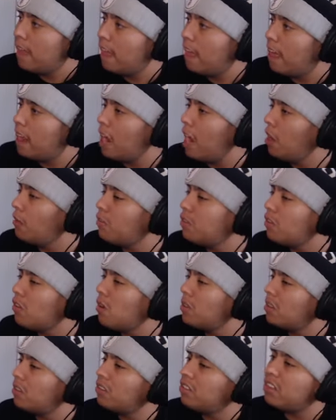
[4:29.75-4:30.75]
And I
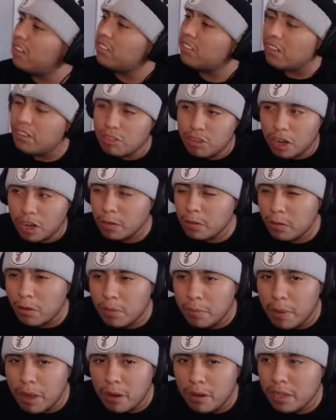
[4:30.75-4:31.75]
saw the teaser trailer
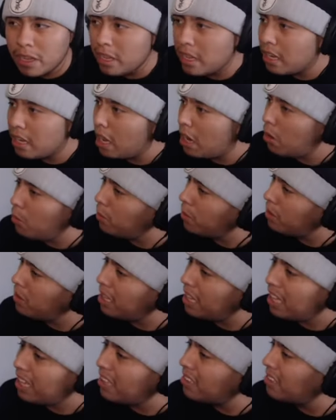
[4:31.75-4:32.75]
about it, and I don't
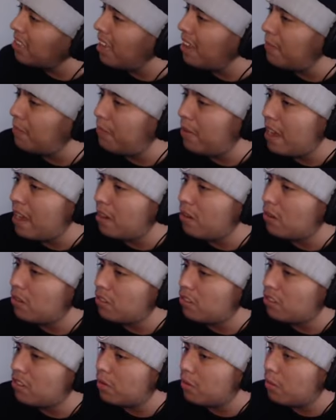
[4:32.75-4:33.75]
think it's not bad,
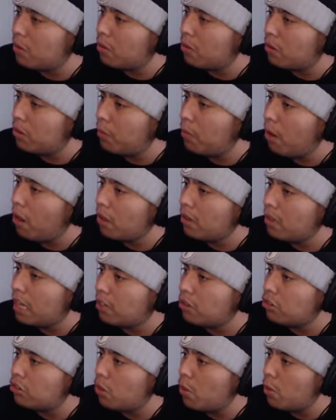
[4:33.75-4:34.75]
honestly, bro. They're probably
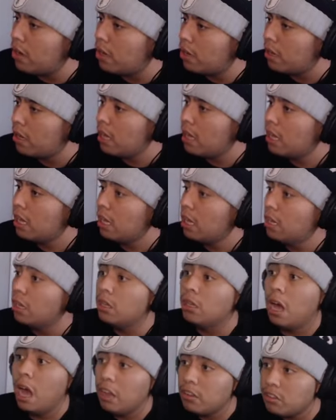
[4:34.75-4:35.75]
like showing
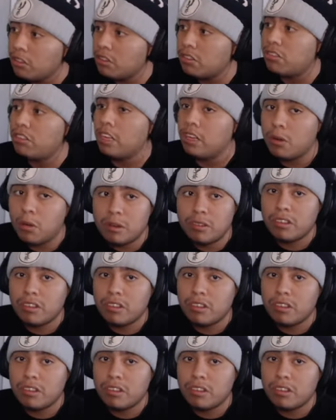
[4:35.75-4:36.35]
lots of secrets